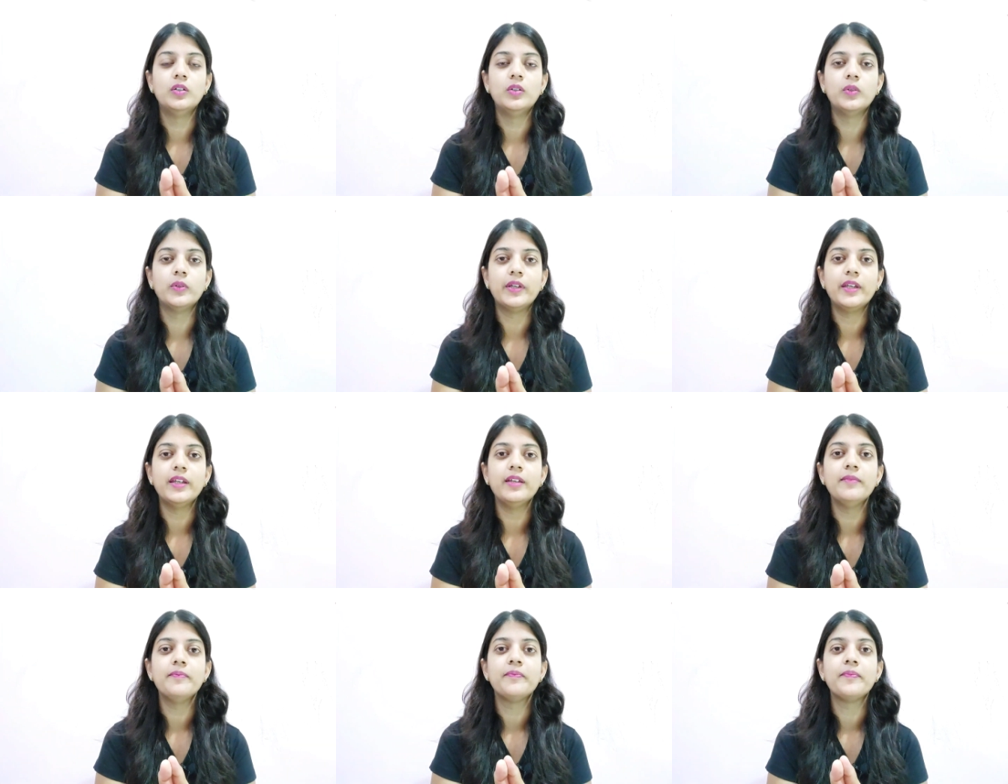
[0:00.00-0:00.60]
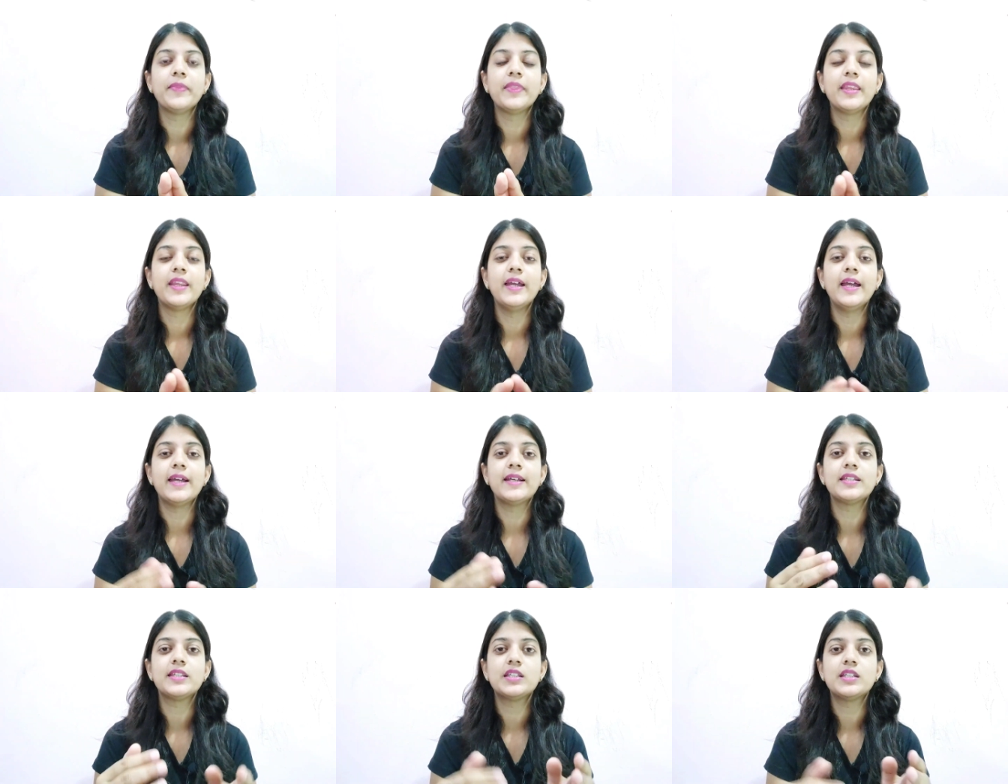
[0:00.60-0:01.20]
Okay,
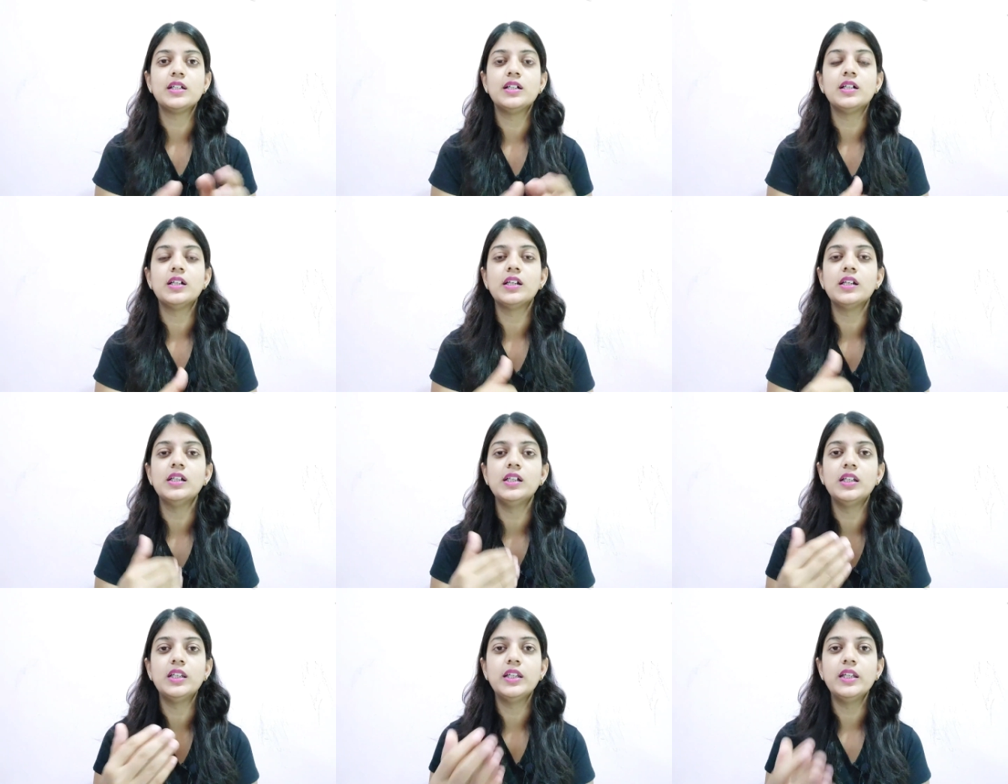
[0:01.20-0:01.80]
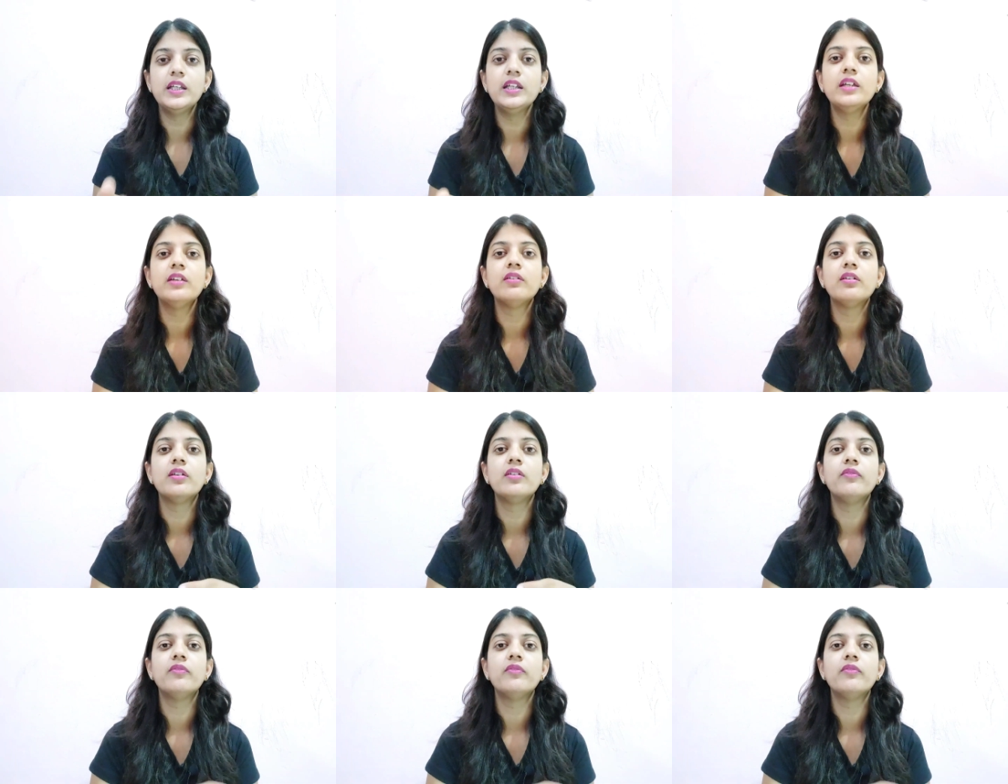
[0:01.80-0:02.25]
externally